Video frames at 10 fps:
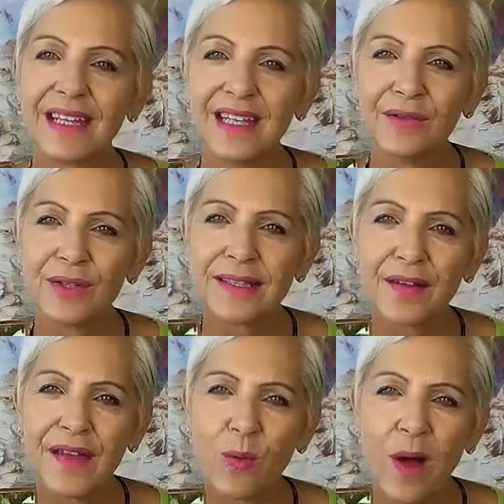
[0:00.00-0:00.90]
You've also
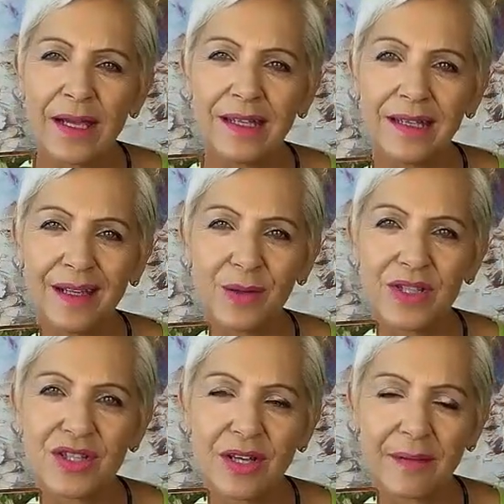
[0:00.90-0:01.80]
got the Awakening,
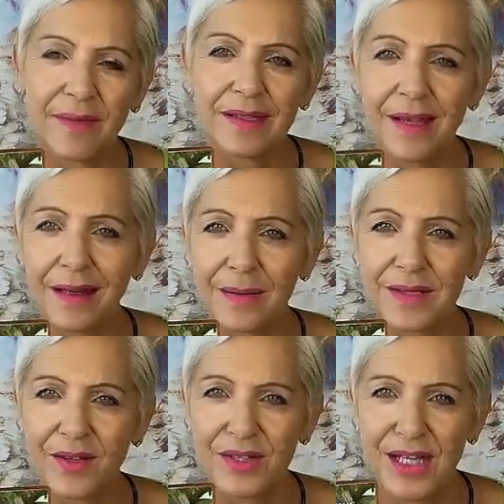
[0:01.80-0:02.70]
which is hanging
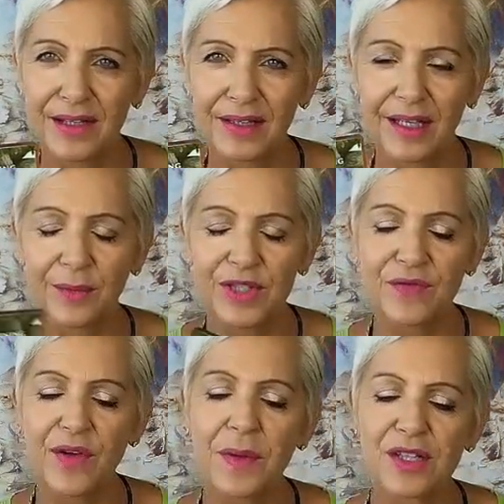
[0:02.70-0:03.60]
upside down, yeah, which
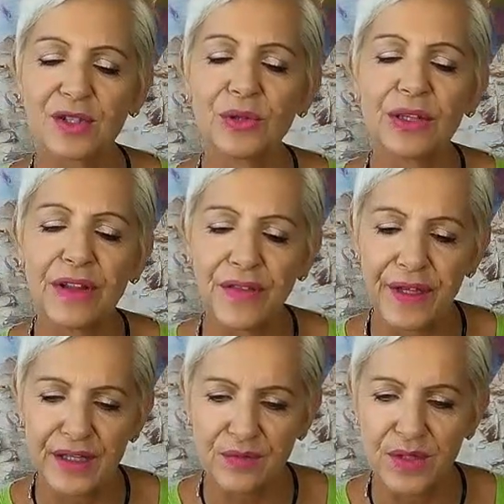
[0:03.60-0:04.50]
is very much looking at
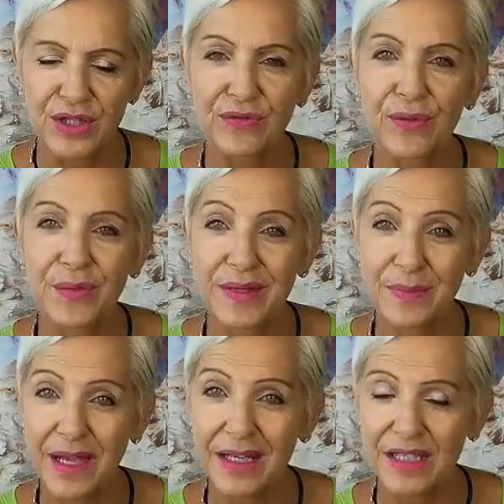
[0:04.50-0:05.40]
things from a different
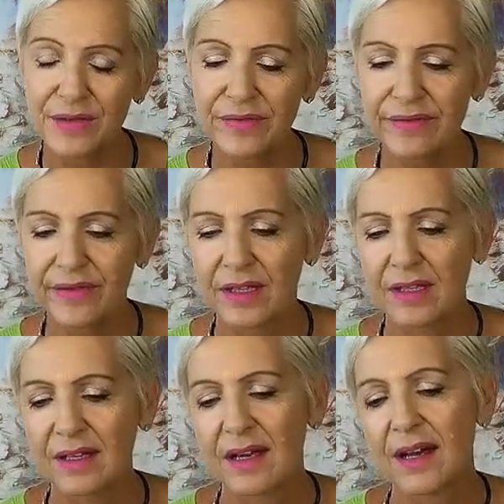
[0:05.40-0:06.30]
perspective.
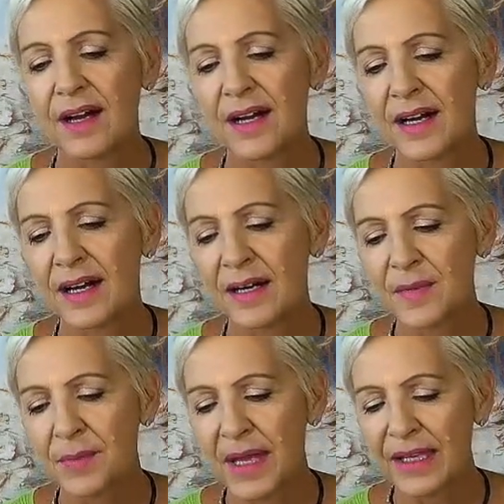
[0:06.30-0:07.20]

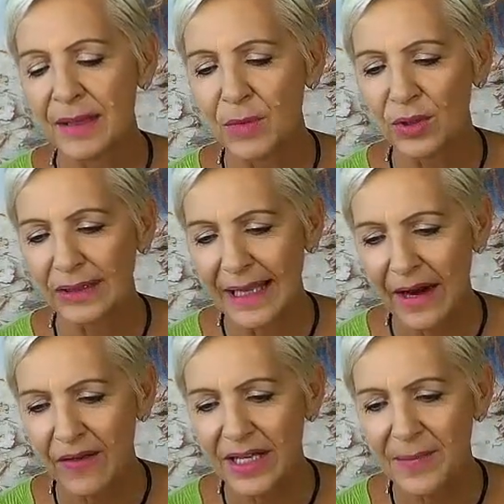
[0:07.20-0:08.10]
You may get more
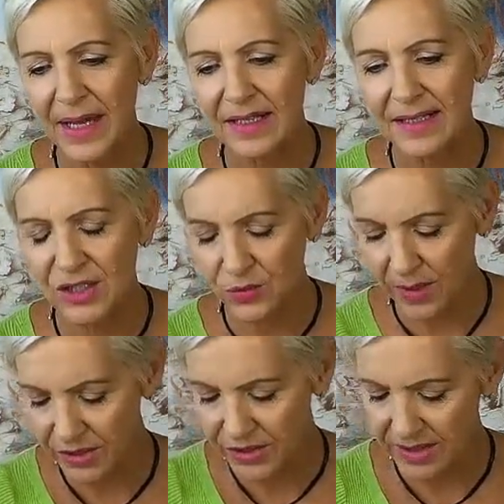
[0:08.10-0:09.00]
clarity about a
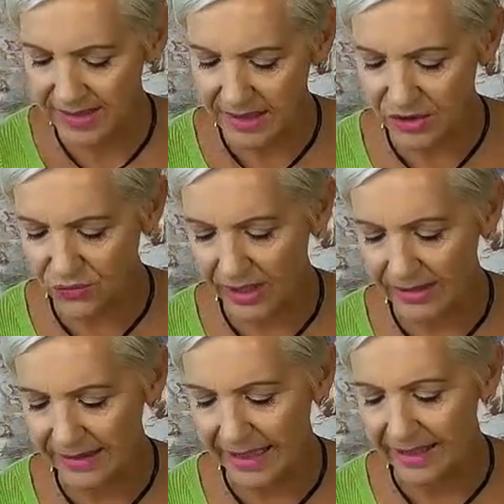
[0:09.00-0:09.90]
situation. It's sitting
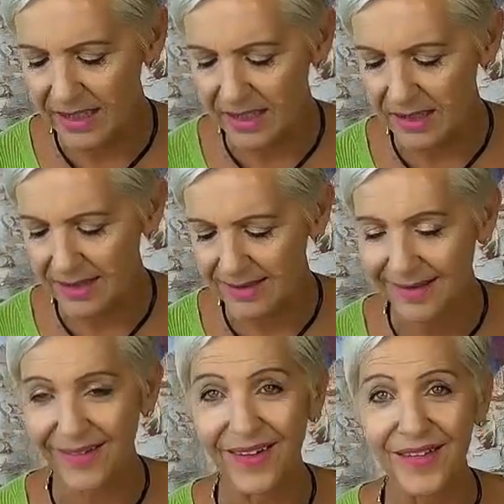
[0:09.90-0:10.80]
directly under the
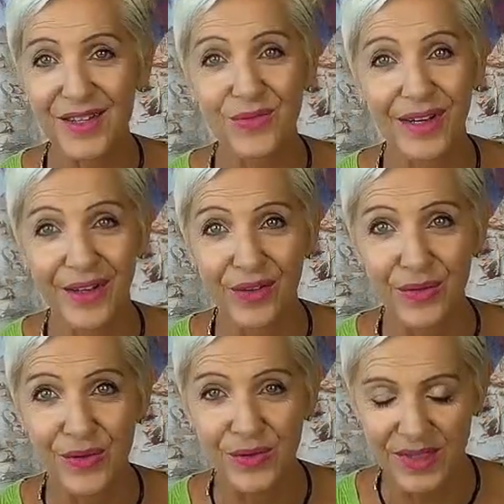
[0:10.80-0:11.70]
guy that's running off
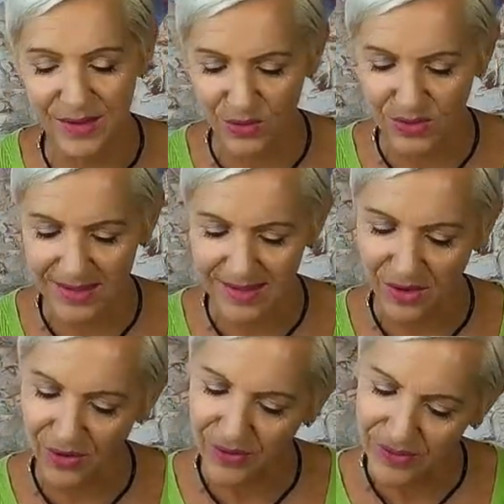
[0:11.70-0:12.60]
with all the swords.
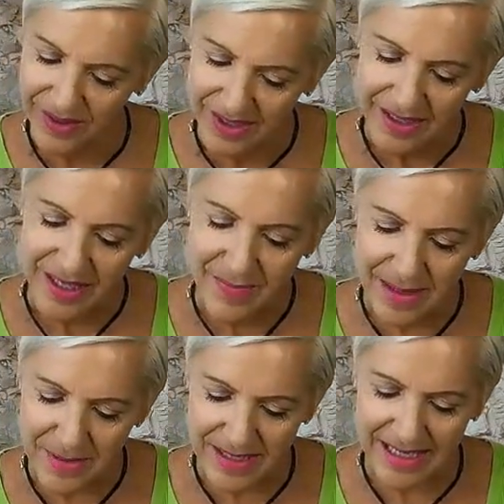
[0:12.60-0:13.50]
So you
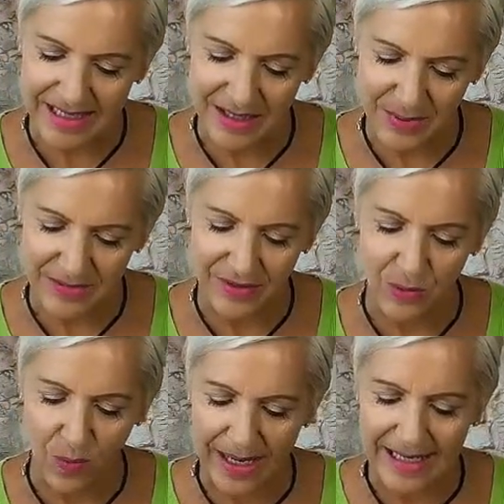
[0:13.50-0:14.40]
may be getting a bit of an
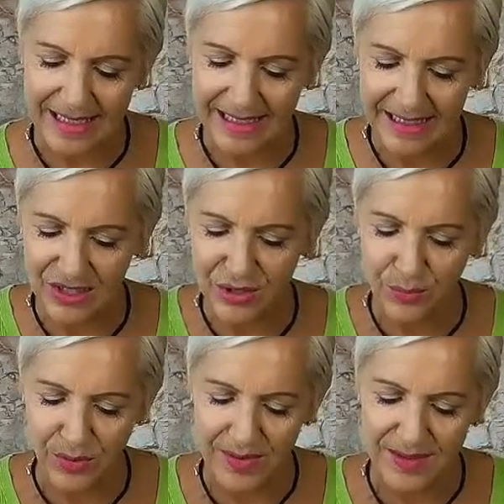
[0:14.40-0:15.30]
awakening to
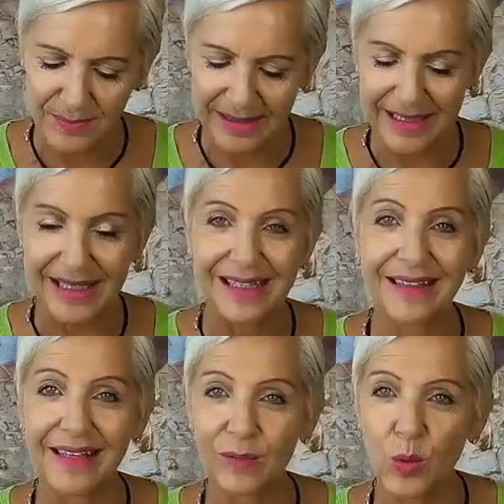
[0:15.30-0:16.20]
possibly
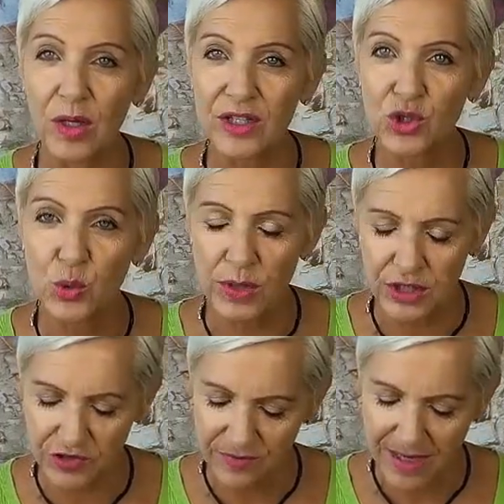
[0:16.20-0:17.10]
an unwise
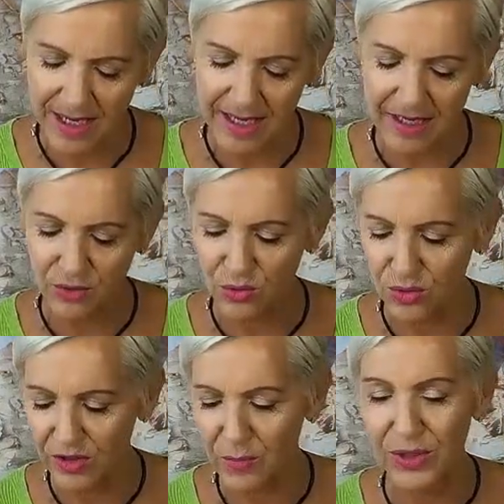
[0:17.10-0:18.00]
choice you've made,
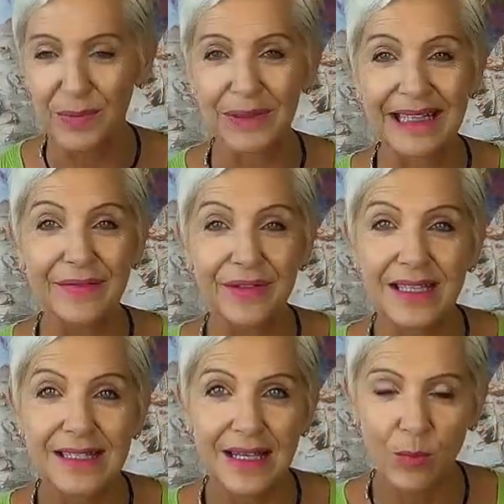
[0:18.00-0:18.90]
or you've put your belief
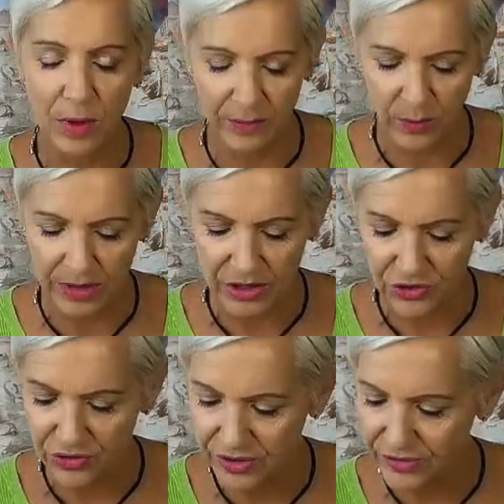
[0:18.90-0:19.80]
in someone when you
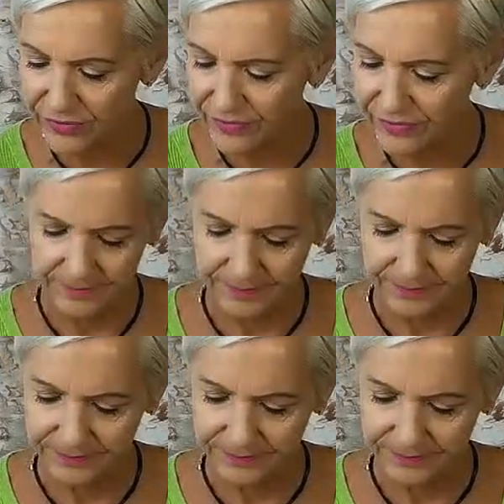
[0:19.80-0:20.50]
shouldn't have.